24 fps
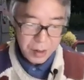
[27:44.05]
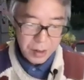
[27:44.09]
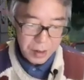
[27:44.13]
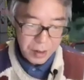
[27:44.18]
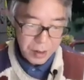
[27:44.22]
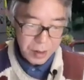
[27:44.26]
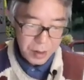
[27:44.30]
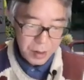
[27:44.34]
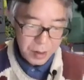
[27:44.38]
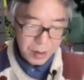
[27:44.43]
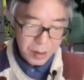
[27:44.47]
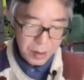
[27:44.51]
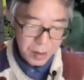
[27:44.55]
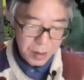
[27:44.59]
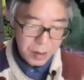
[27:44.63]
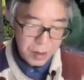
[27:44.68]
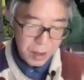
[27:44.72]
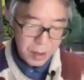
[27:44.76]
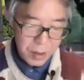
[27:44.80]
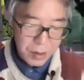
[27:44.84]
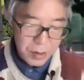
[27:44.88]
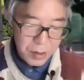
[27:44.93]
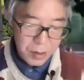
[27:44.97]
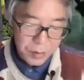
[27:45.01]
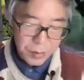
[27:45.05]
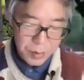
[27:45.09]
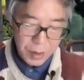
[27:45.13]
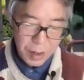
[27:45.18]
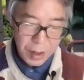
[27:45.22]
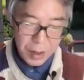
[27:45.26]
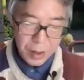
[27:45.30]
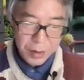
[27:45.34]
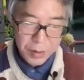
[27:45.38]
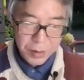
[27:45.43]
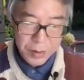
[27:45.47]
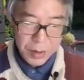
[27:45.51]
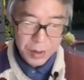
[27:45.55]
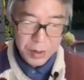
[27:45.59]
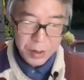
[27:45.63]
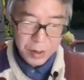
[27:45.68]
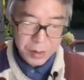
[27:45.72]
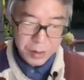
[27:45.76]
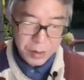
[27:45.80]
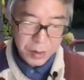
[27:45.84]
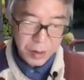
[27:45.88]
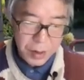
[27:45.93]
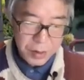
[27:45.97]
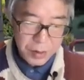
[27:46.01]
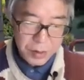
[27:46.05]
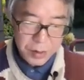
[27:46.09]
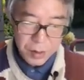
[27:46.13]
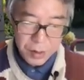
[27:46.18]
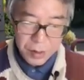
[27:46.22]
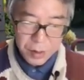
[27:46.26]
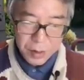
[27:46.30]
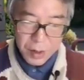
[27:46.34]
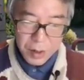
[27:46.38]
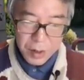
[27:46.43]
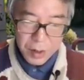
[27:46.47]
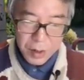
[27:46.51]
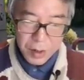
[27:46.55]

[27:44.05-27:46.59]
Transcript: In case of ionic conductor,